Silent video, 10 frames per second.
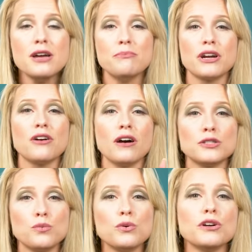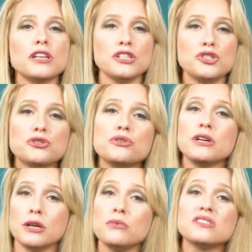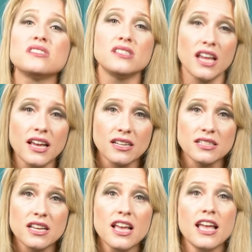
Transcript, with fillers: but God's word is true and it will stand.